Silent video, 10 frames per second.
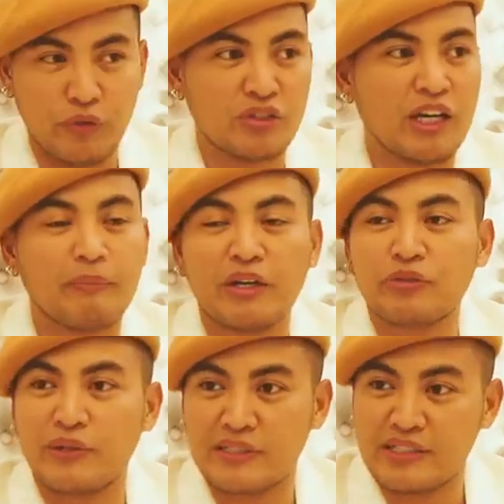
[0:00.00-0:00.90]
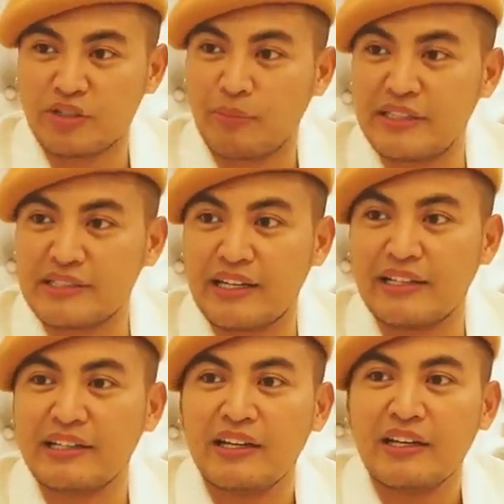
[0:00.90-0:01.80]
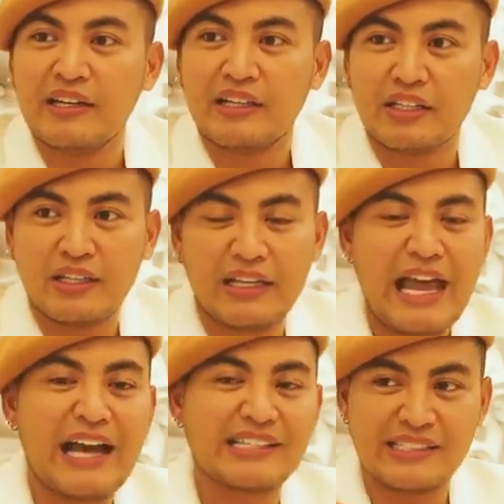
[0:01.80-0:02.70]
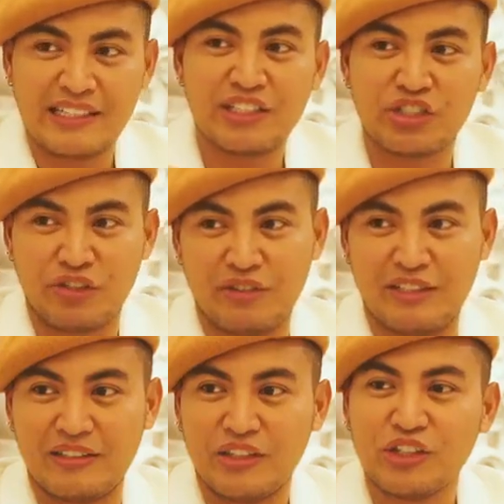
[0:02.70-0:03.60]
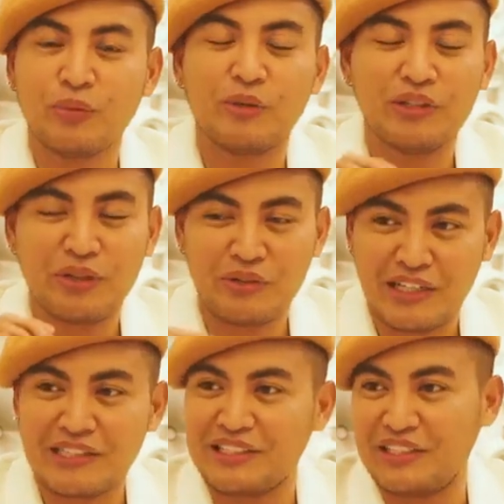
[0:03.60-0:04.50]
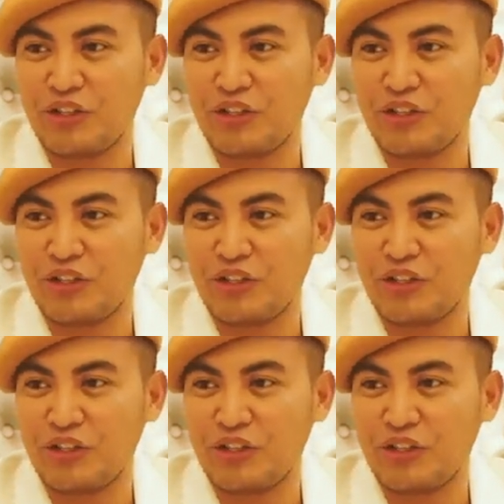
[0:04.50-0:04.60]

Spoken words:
if you check my process or my design, it has a signature in it. You will know that it's